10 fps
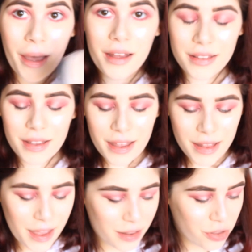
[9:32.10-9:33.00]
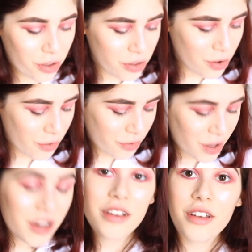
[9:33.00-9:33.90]
matte, and then just sort of
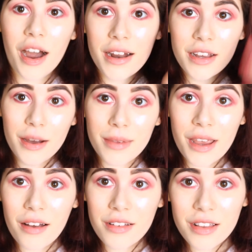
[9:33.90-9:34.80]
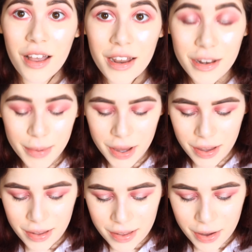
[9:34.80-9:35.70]
tidy up the outside
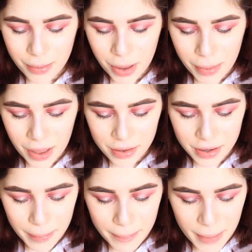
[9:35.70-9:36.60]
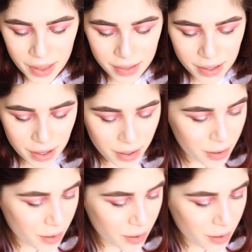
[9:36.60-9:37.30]
because it'll be a bit messy.